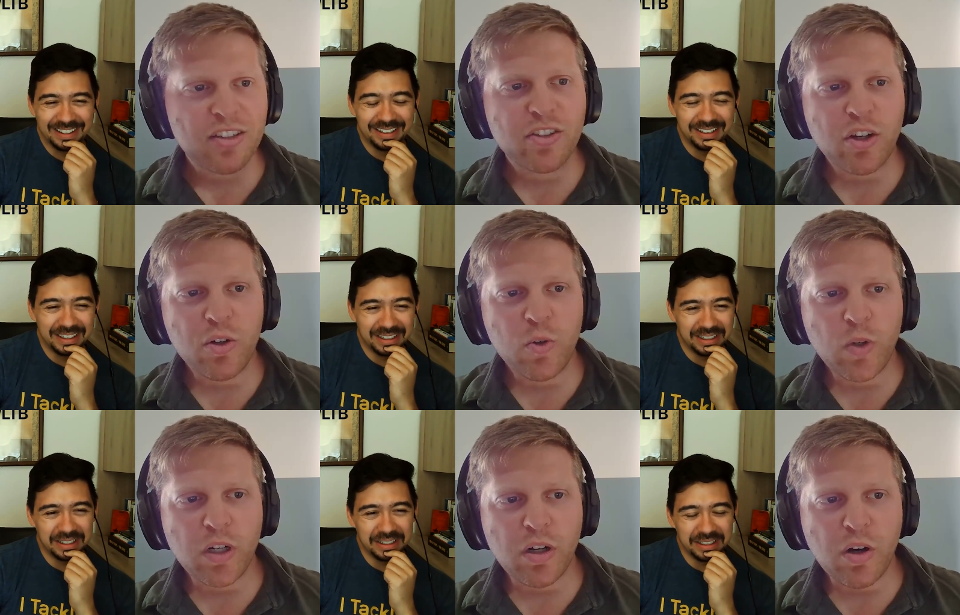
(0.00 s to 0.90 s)

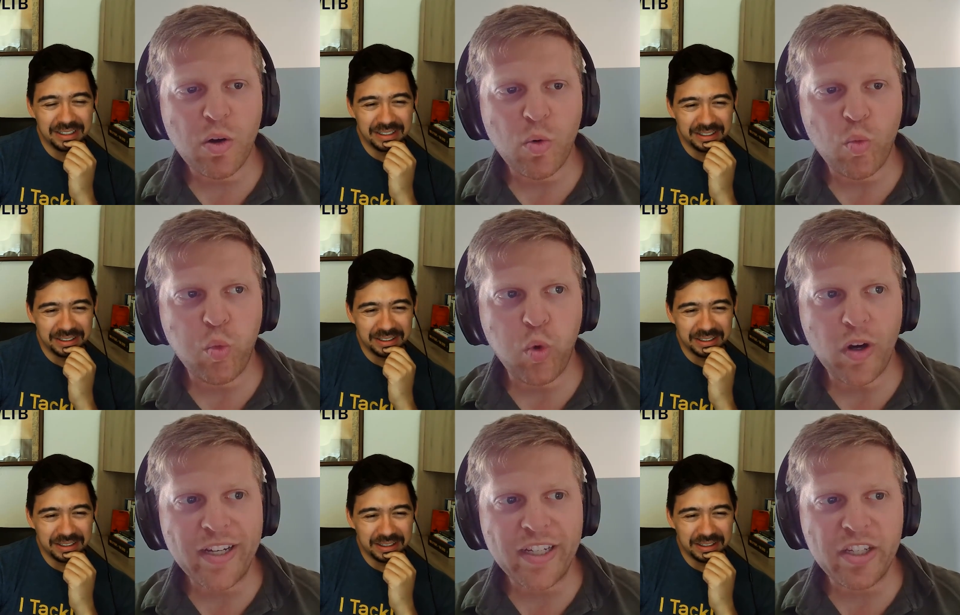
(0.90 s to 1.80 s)
Speaker 1: So
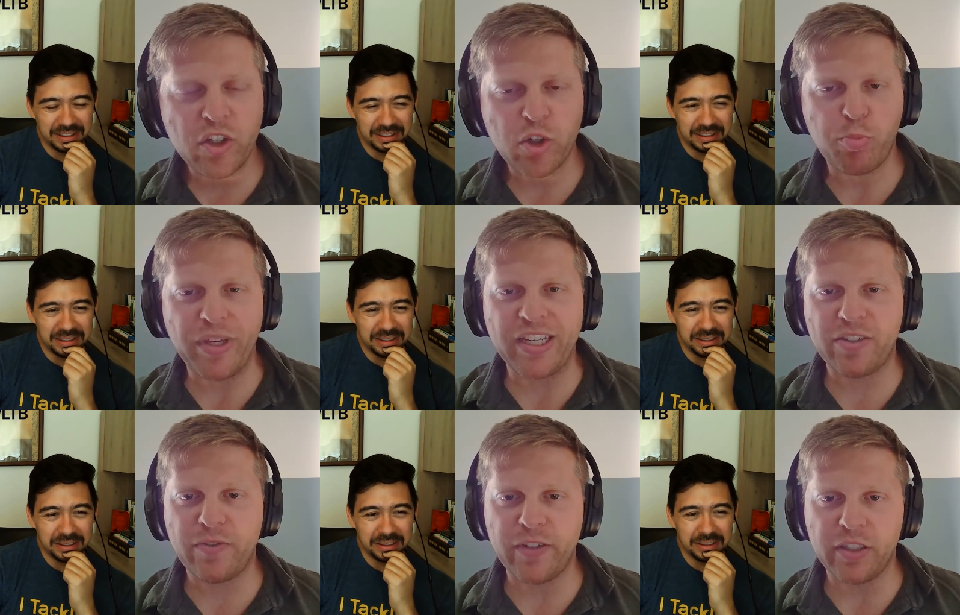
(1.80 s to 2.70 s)
what is your
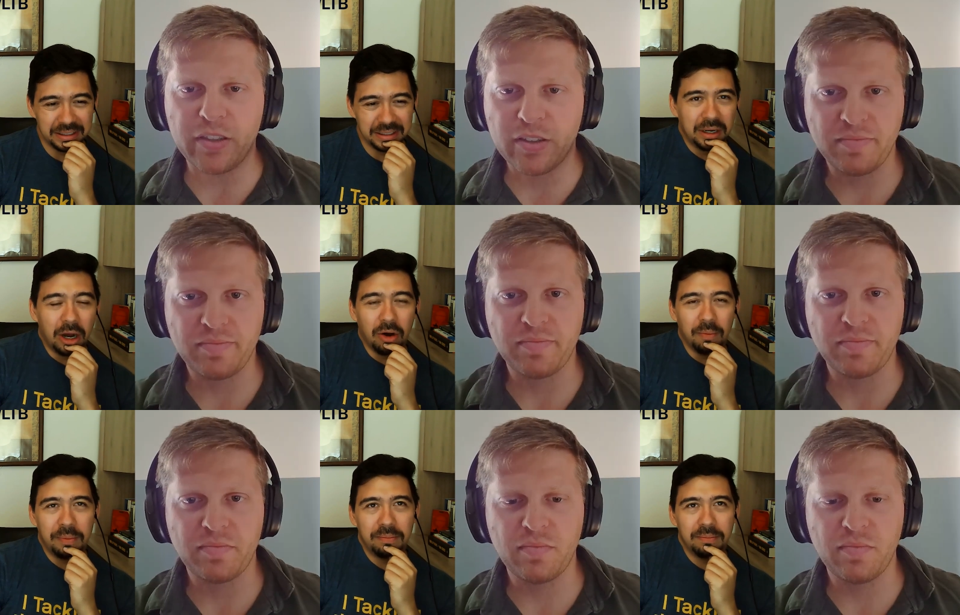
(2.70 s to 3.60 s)
biggest
Speaker 2: fear?
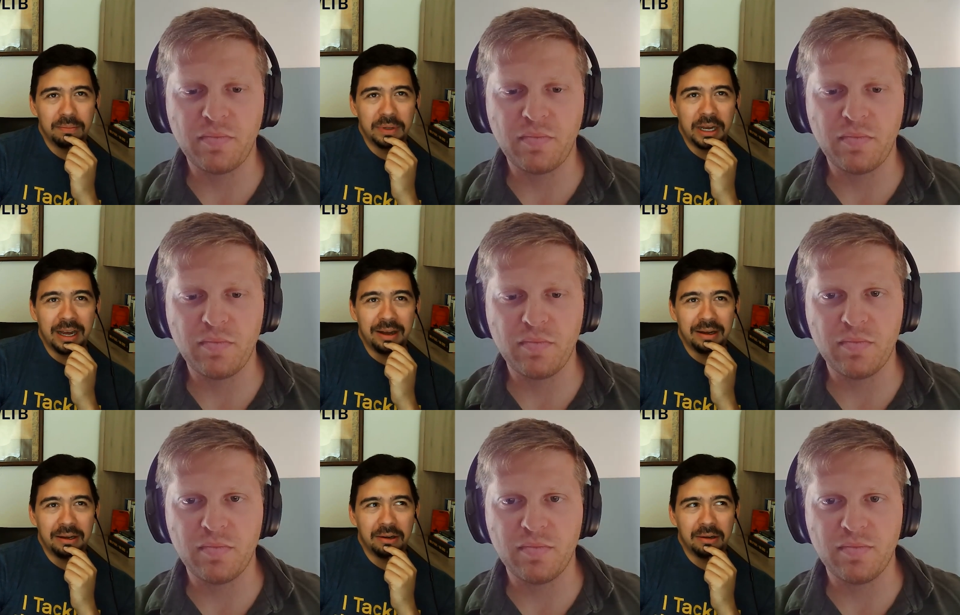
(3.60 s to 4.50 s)
Um,
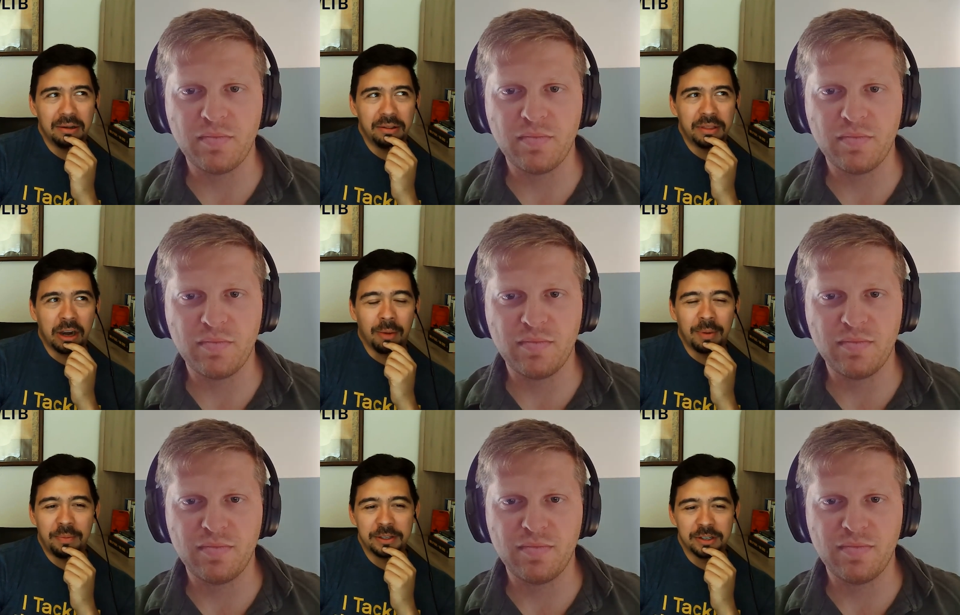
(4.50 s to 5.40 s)
that all
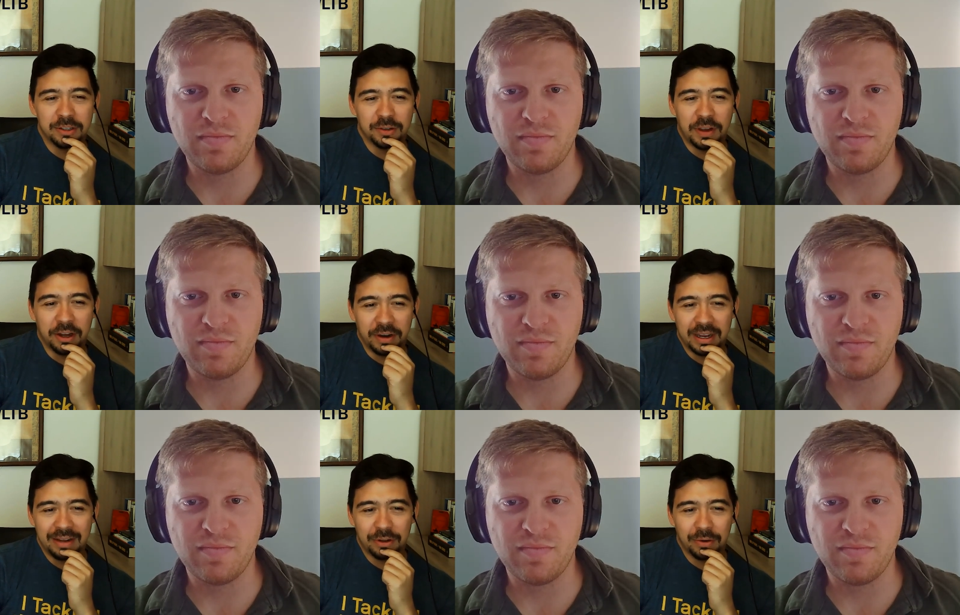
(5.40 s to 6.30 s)
my businesses fail and
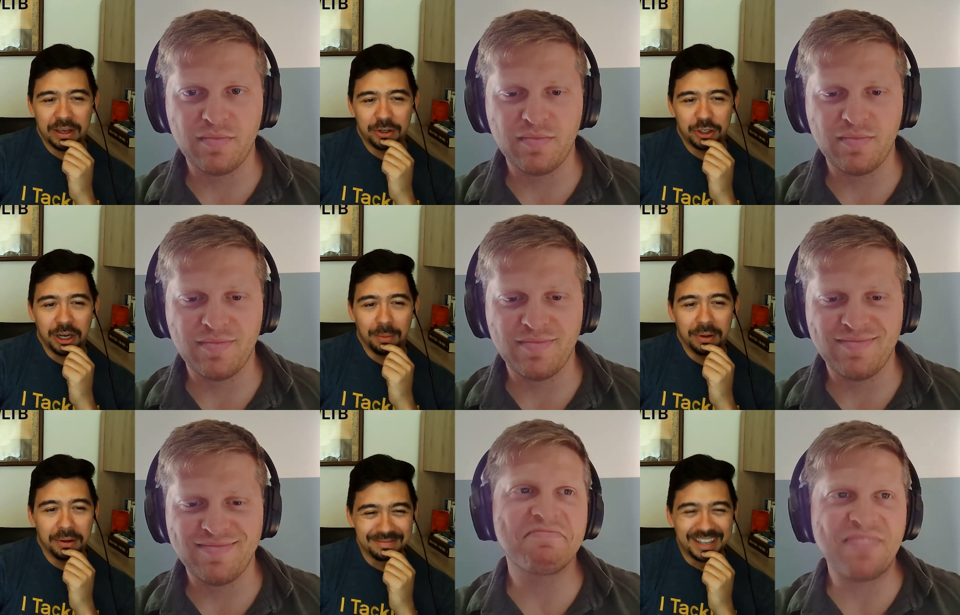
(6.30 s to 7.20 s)
I have to go and get a
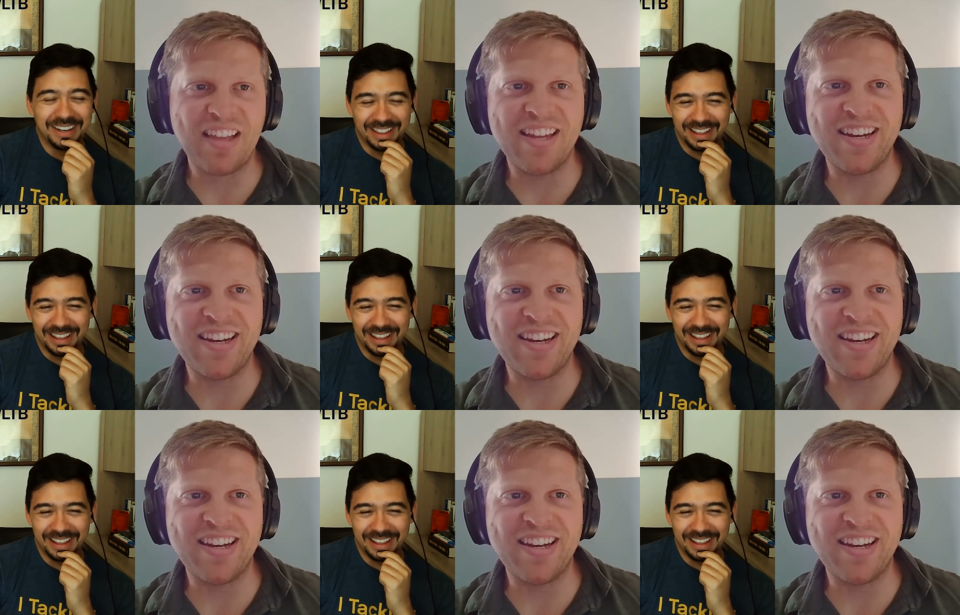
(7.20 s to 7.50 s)
job.
Speaker 1: And